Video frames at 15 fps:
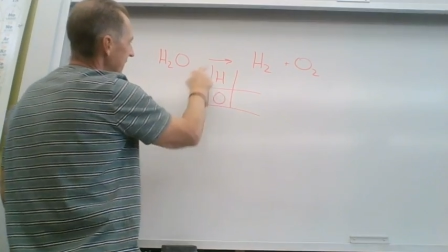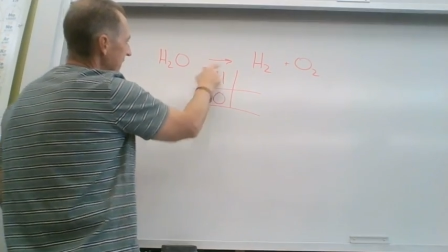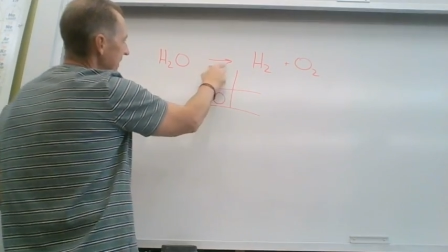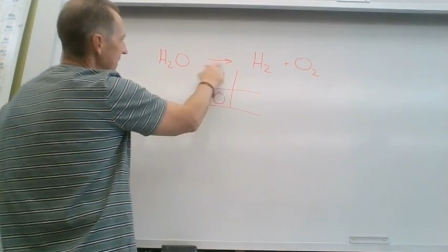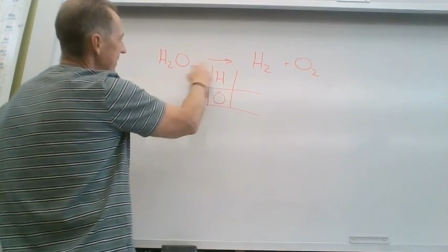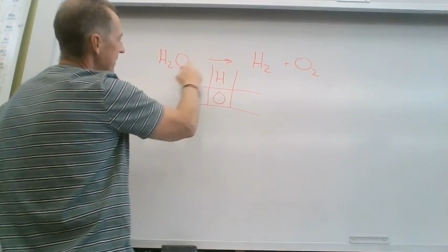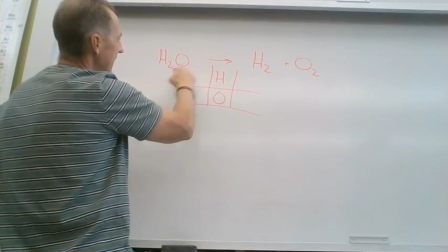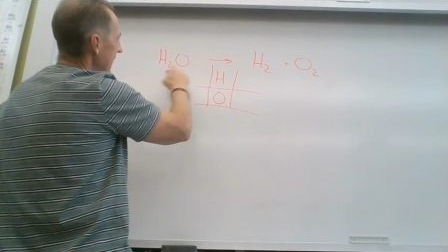On
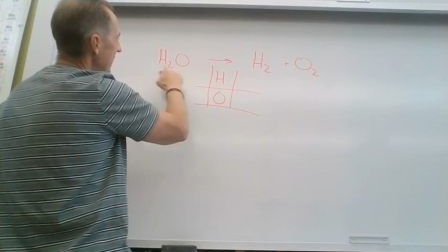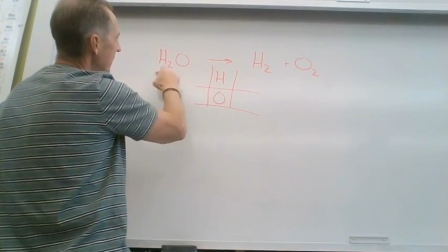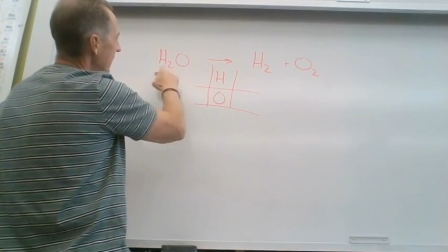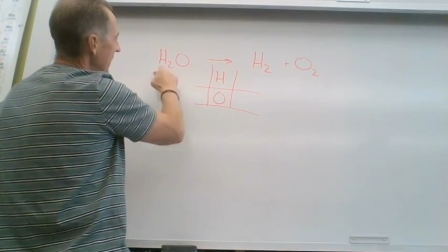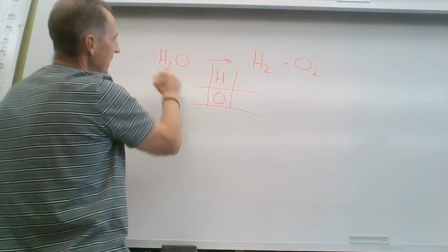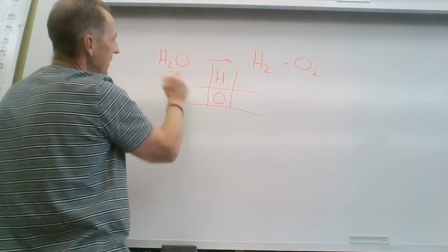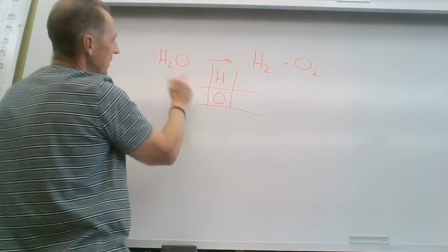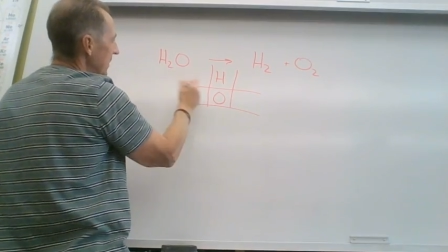this side of
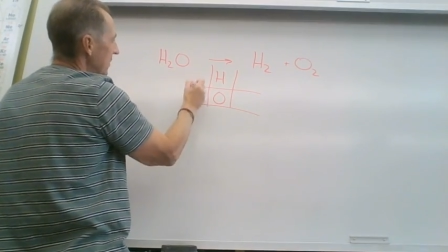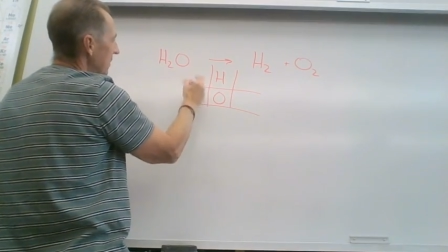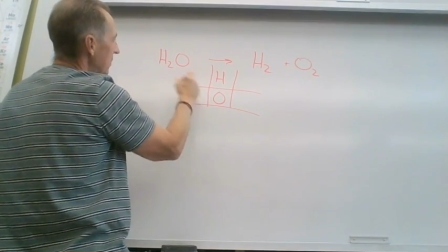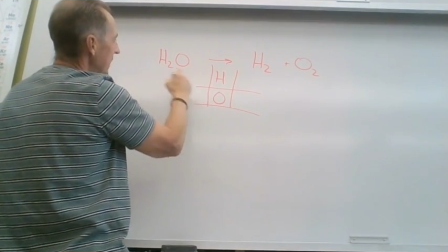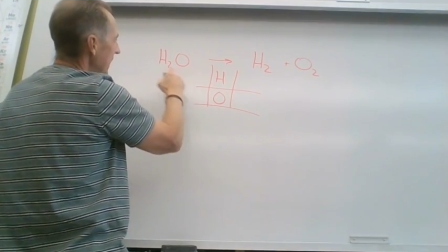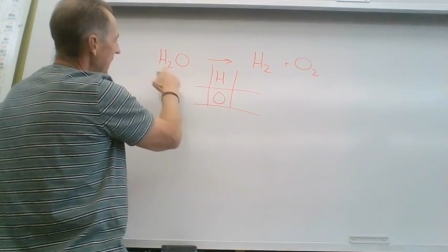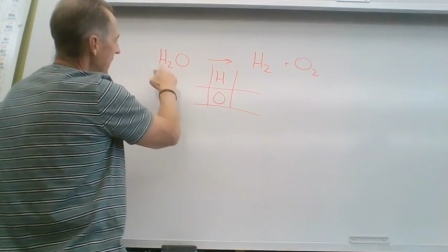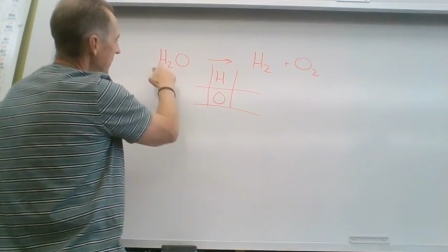our arrow,
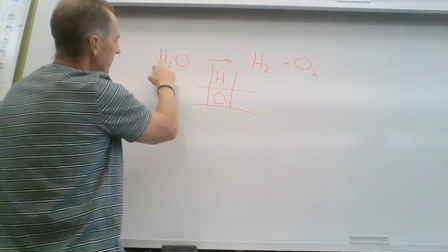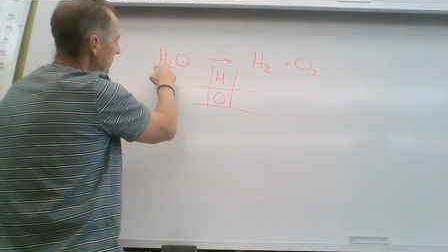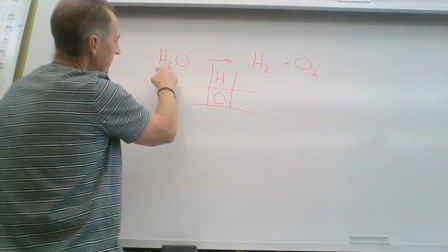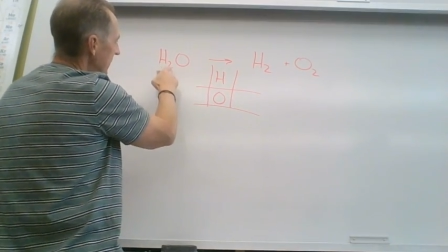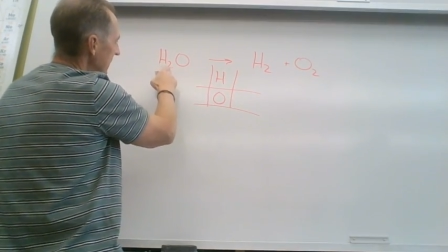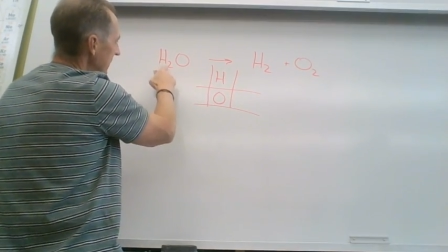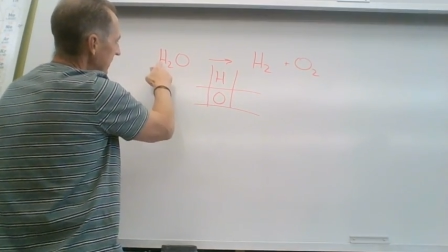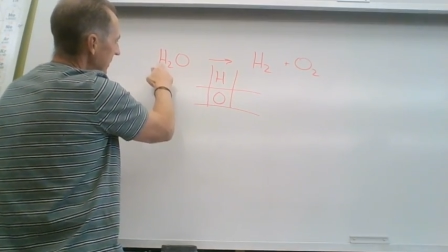we have
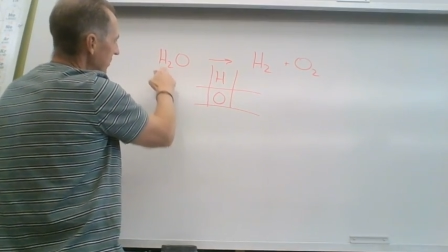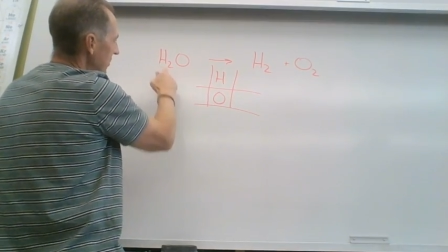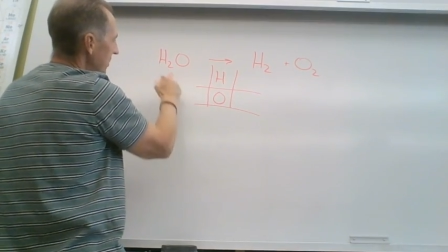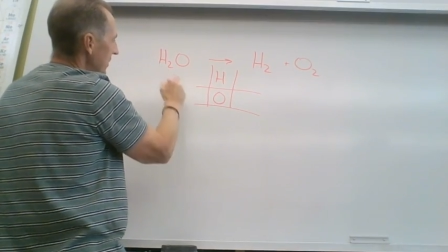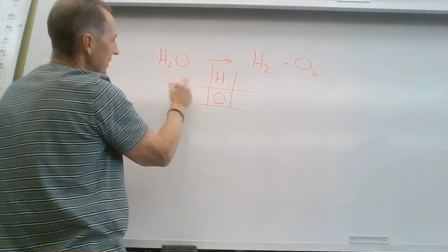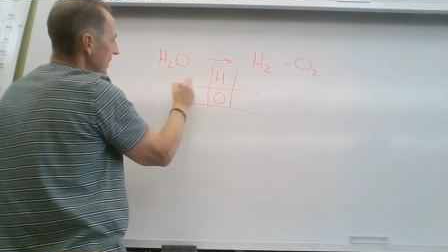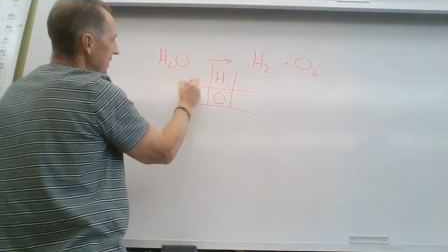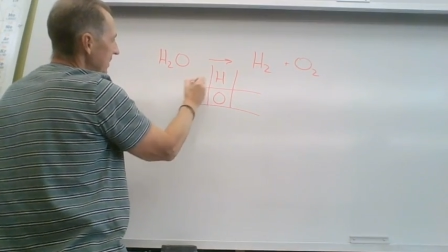a
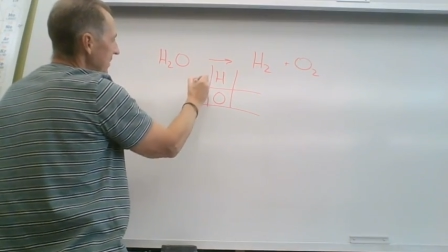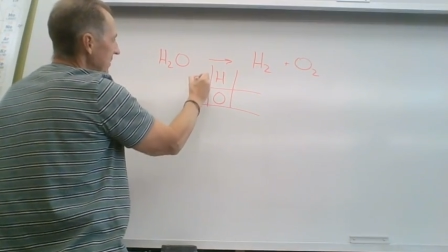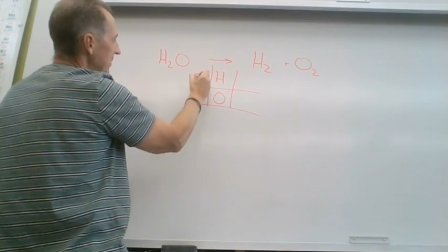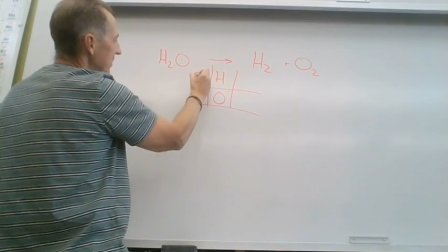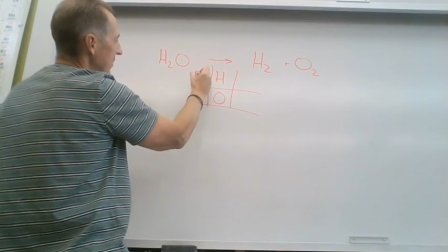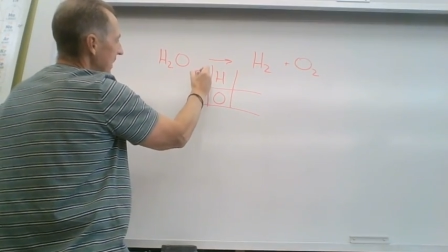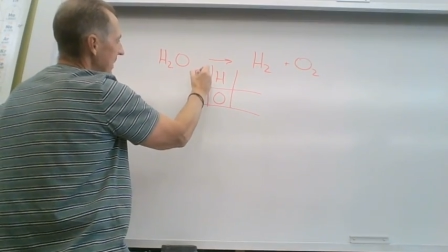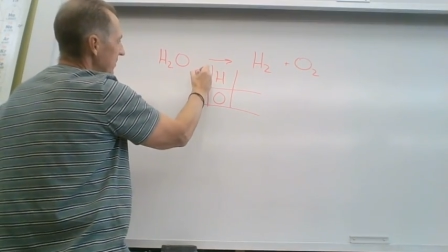subscript of 2,
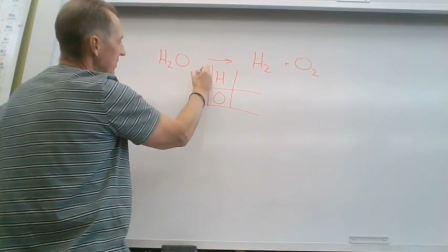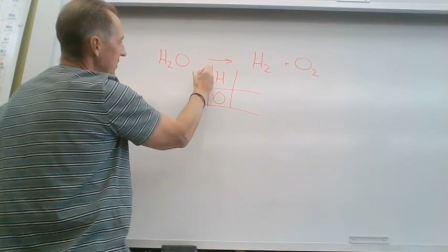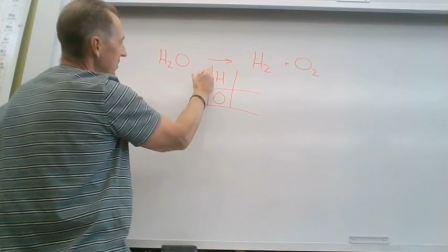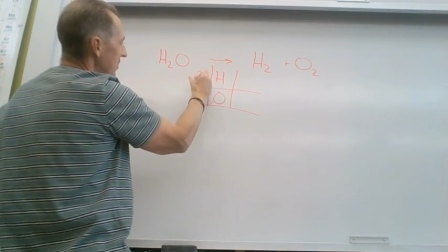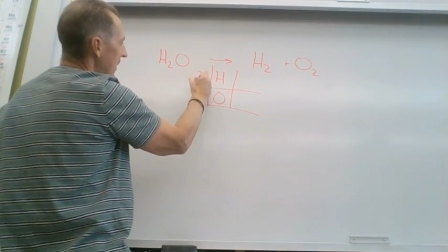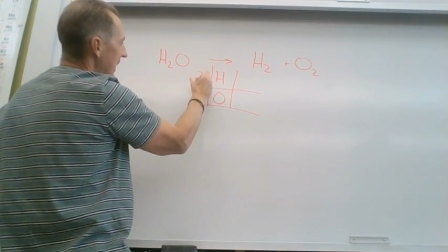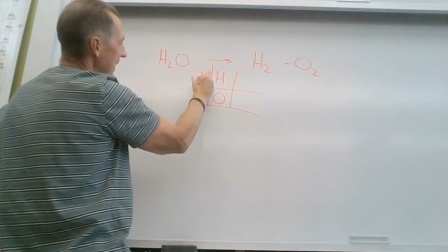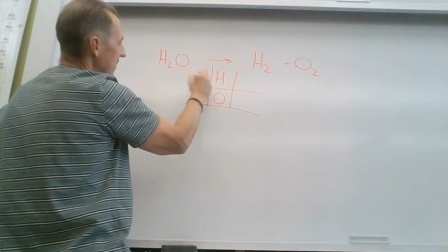so we have
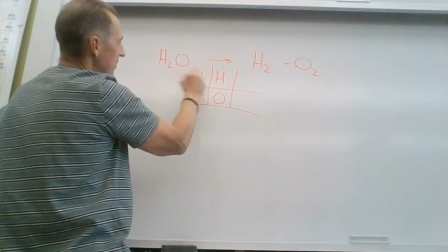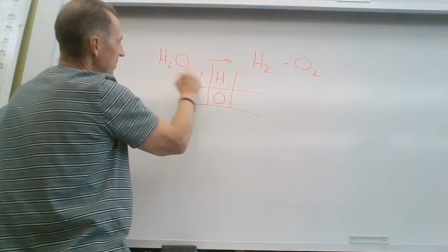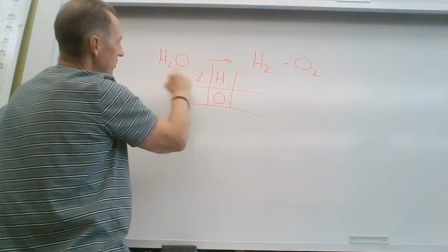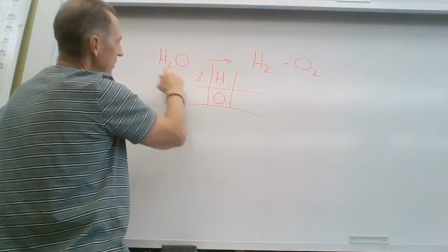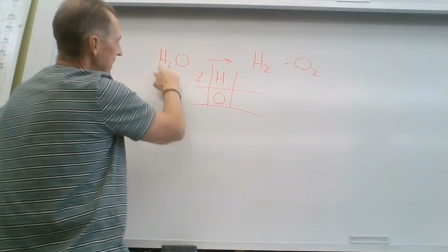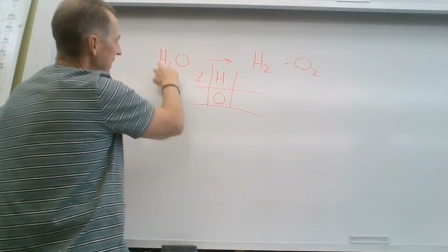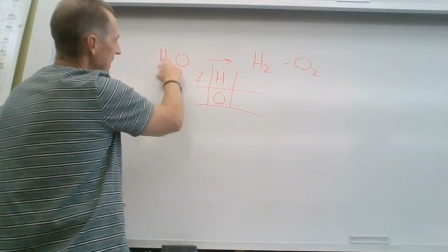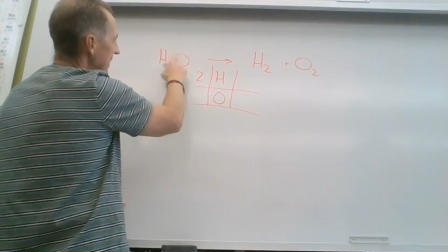2
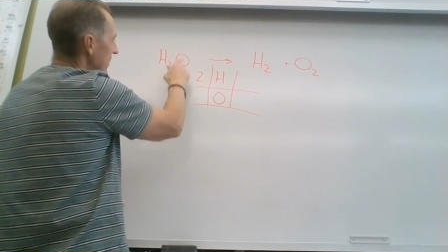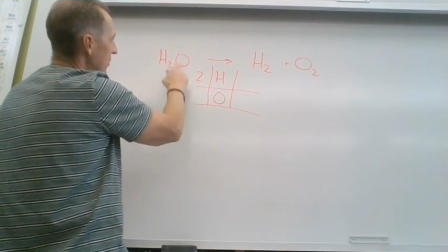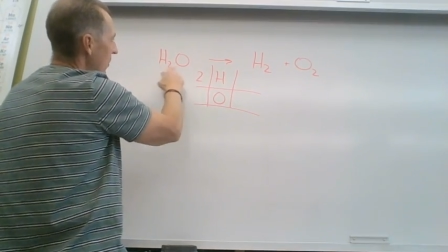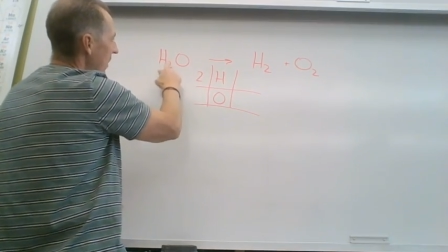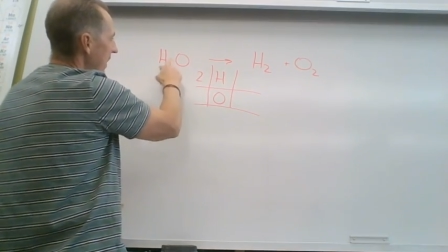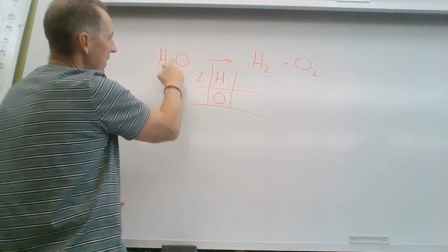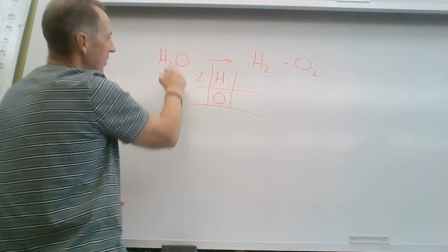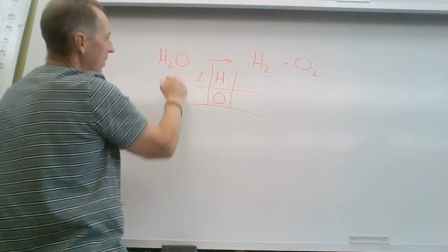hydrogen in this
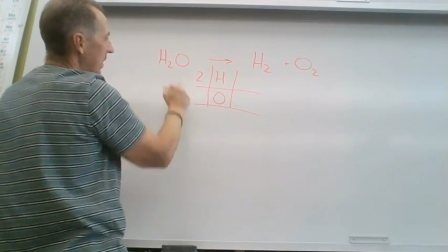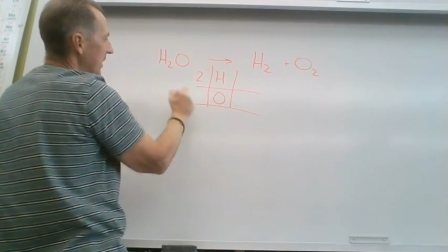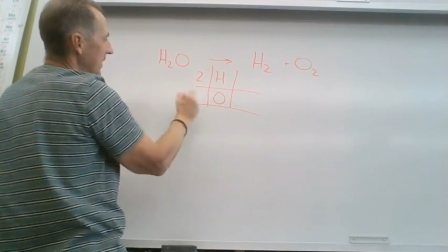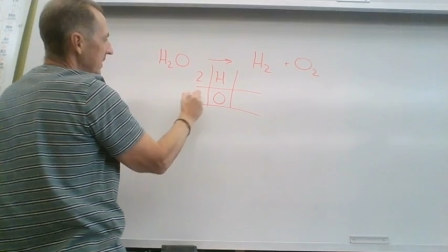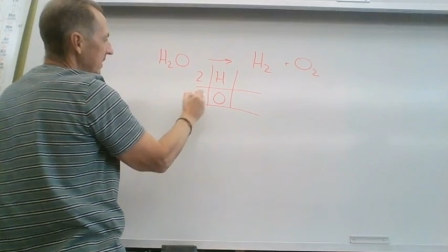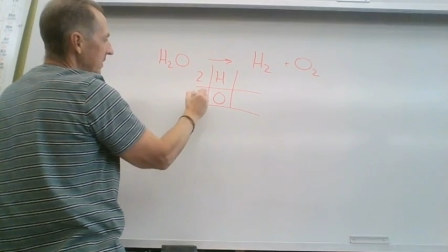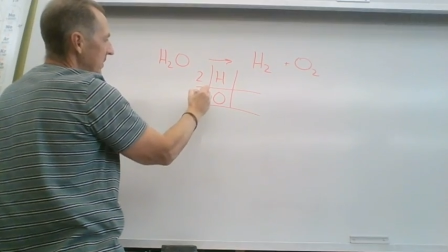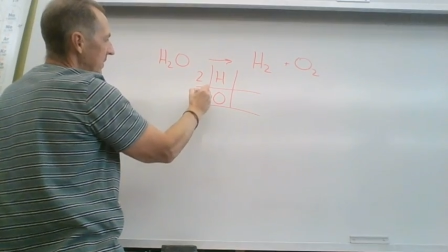water
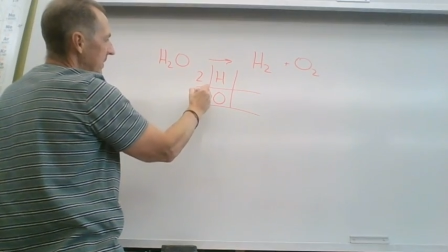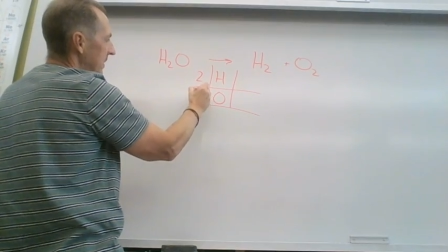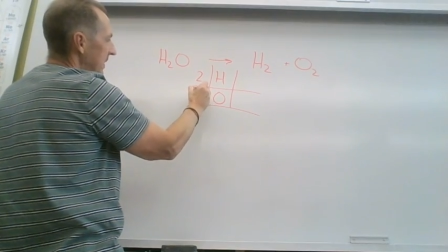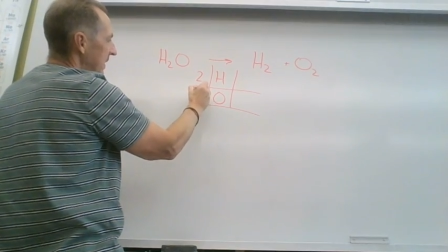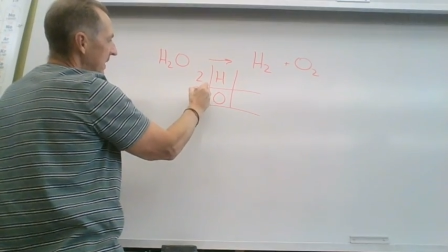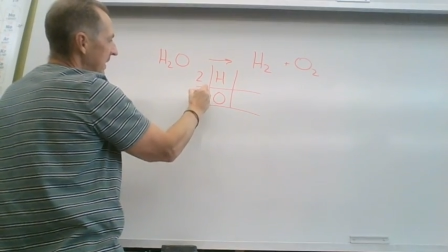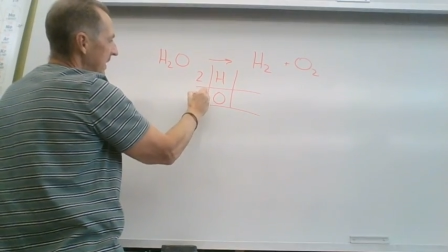molecule